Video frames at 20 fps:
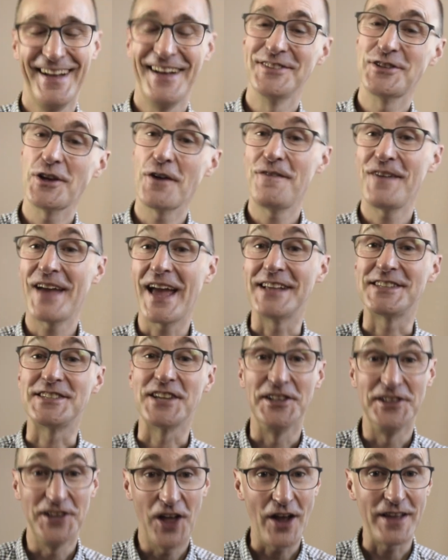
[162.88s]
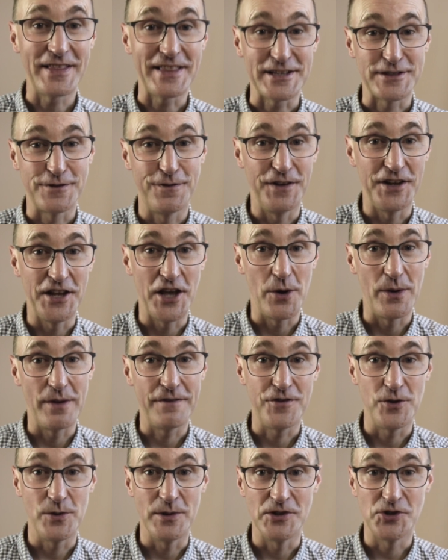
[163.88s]
Don't forget to like this video
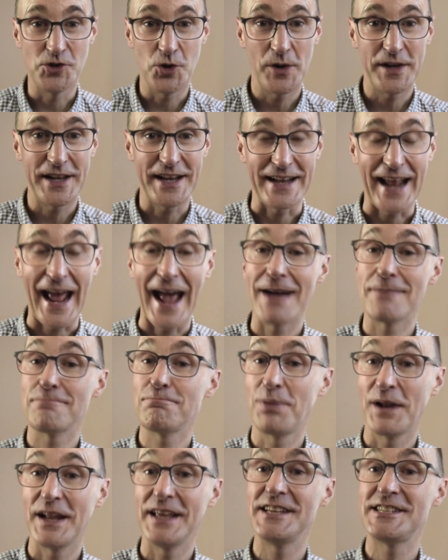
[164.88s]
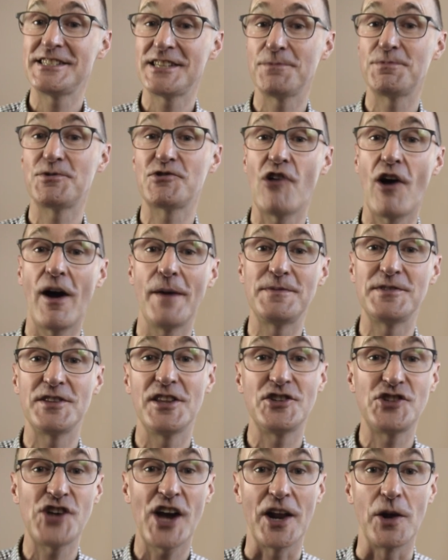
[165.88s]
if you enjoyed it, and please subscribe to the
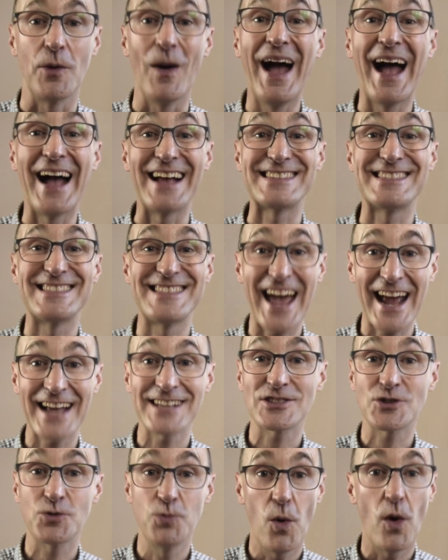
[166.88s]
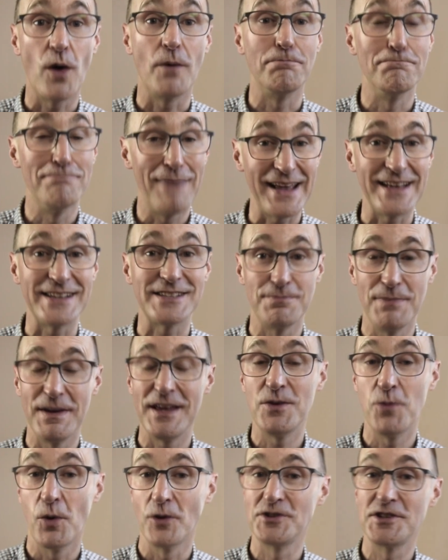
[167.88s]
channel, as that's what makes
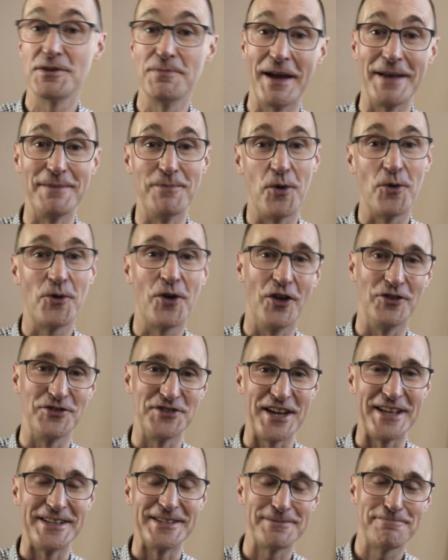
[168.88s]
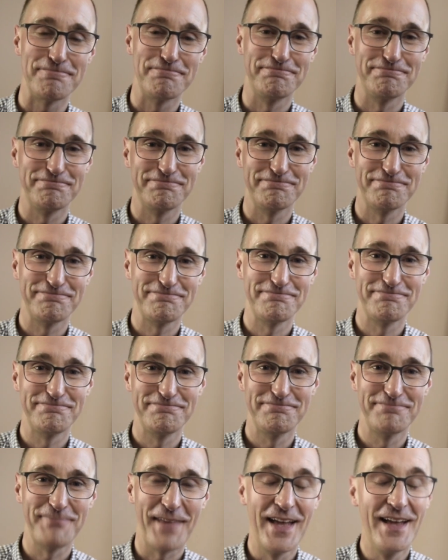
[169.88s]
me want to make more content.
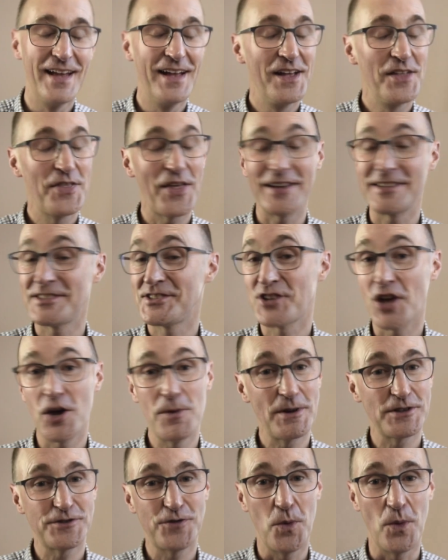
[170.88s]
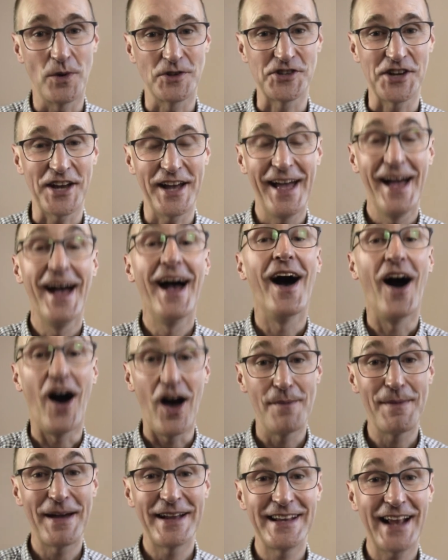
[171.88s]
Thanks so much for watching.
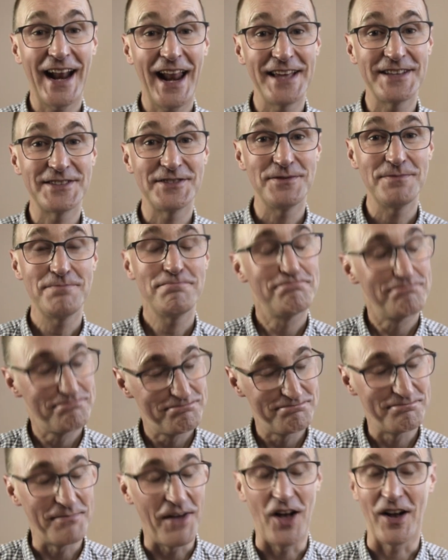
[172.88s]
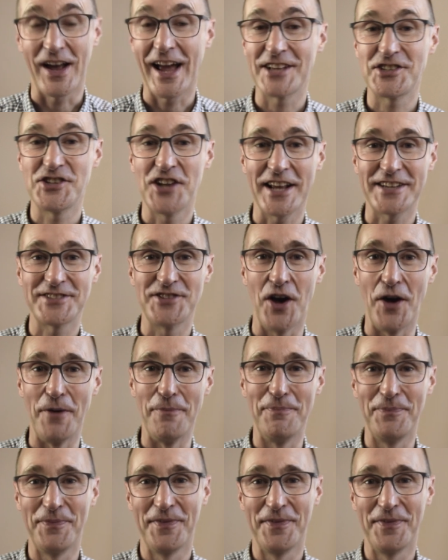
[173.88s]
I'm Andy Clayton. I'll catch you next time.